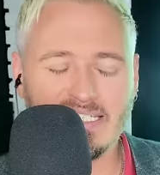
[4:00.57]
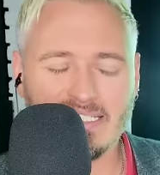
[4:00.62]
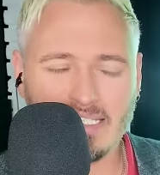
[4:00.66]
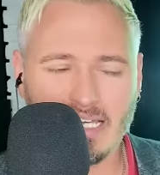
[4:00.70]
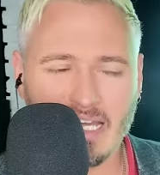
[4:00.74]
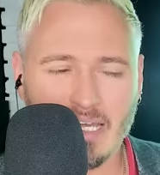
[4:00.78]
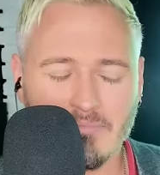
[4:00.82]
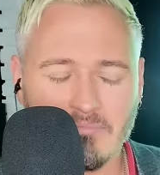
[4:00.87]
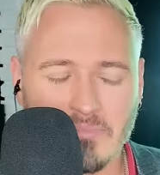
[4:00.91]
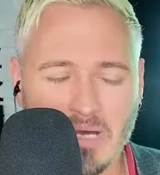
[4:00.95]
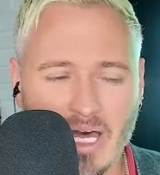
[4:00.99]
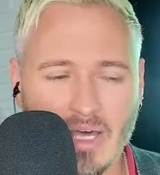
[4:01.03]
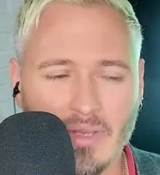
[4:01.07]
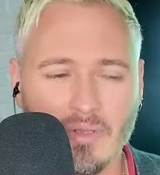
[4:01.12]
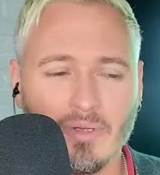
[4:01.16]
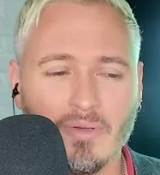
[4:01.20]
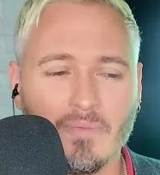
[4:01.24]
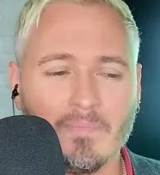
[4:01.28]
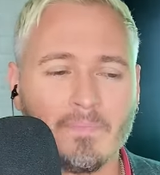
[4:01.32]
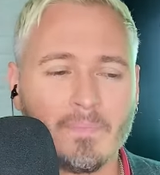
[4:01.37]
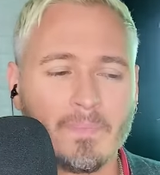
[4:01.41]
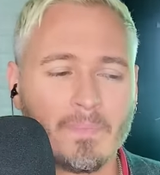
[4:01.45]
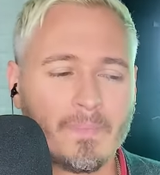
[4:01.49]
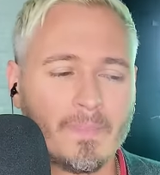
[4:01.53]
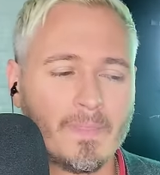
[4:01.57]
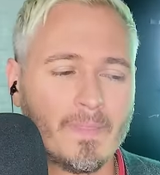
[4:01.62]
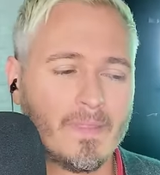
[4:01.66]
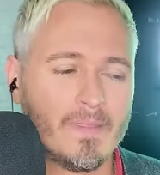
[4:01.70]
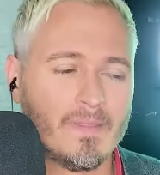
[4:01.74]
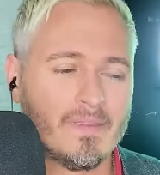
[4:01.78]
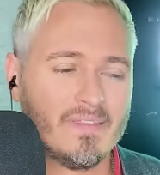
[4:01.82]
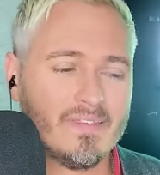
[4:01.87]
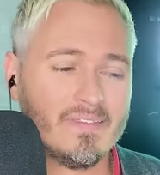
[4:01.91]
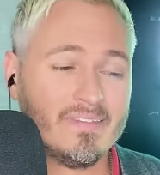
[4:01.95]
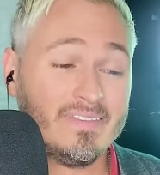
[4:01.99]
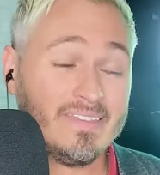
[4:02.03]
type model,
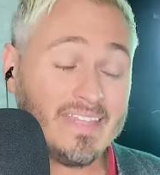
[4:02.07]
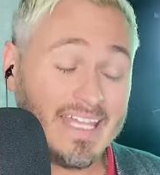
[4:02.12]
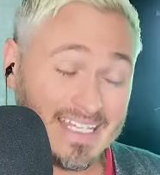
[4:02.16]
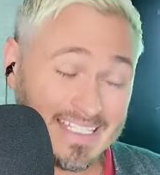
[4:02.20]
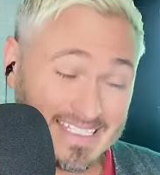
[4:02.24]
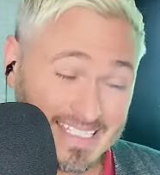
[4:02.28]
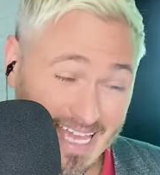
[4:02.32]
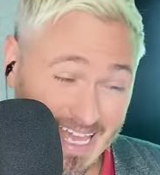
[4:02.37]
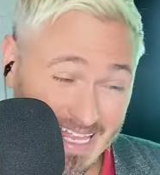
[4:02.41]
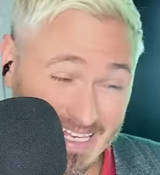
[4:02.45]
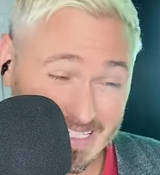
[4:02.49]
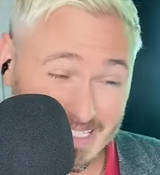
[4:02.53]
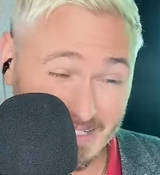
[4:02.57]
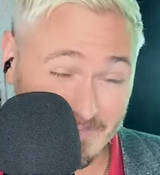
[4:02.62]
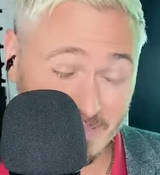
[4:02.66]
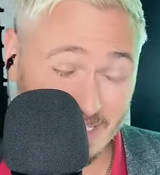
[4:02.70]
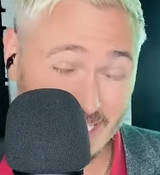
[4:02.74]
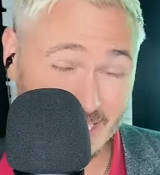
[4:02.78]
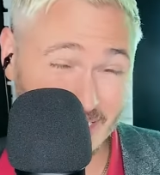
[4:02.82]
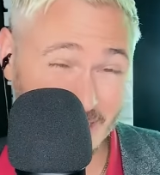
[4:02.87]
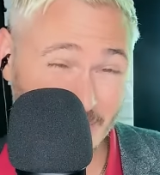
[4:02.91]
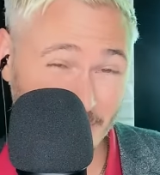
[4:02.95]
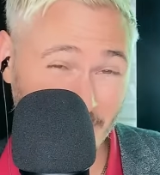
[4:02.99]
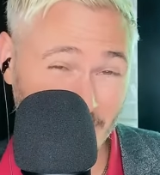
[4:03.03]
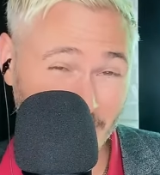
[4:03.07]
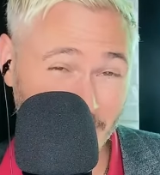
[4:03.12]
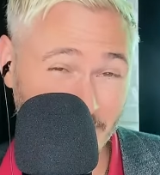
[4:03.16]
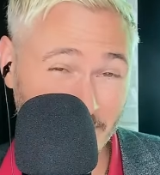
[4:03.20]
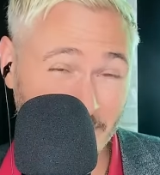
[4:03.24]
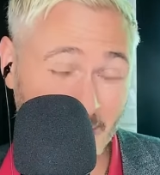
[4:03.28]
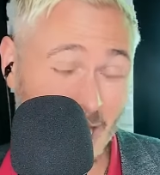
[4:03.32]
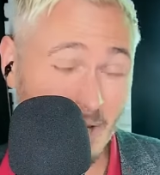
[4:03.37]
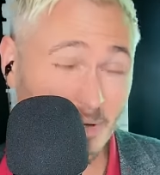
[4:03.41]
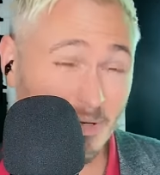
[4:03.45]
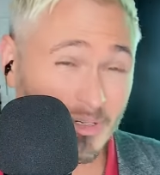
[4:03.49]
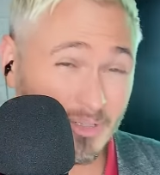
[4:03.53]
they tend to be some of the
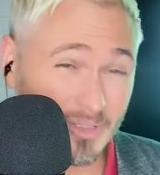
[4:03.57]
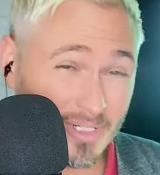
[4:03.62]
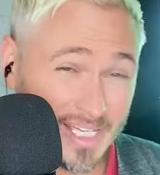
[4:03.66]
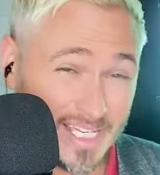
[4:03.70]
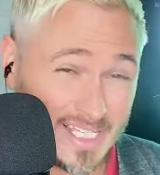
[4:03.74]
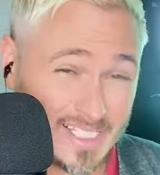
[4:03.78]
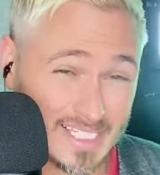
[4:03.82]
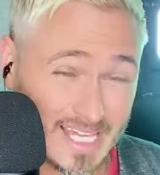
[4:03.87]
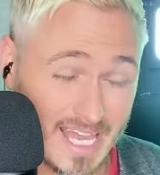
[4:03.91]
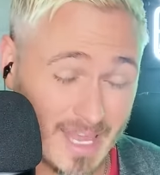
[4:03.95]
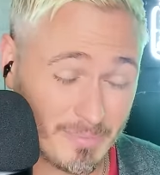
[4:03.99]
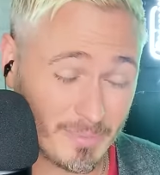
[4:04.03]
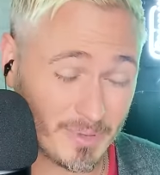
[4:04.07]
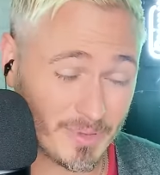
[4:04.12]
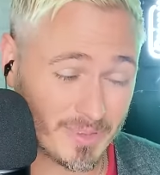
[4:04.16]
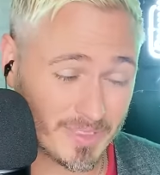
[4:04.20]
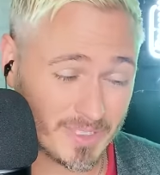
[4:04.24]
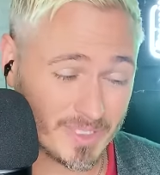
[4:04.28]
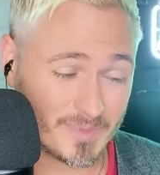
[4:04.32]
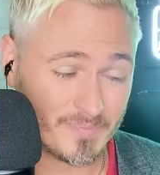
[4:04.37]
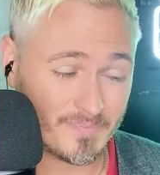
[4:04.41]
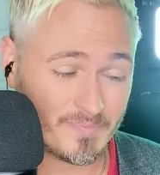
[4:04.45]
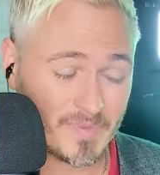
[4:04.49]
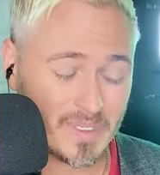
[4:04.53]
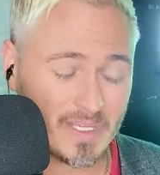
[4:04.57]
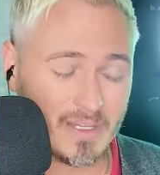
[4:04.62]
better examples,